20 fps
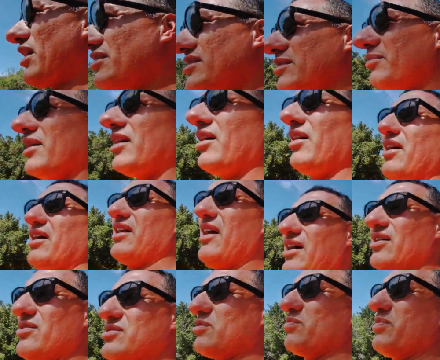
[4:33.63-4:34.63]
rocks at my haunted
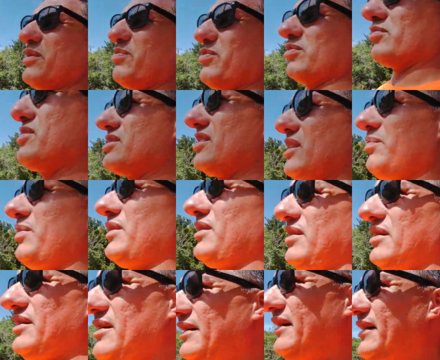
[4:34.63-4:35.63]
house when people were slipping.
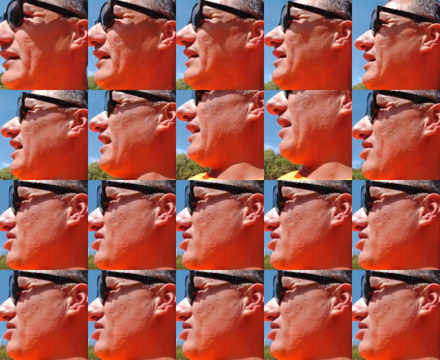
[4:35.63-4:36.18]
All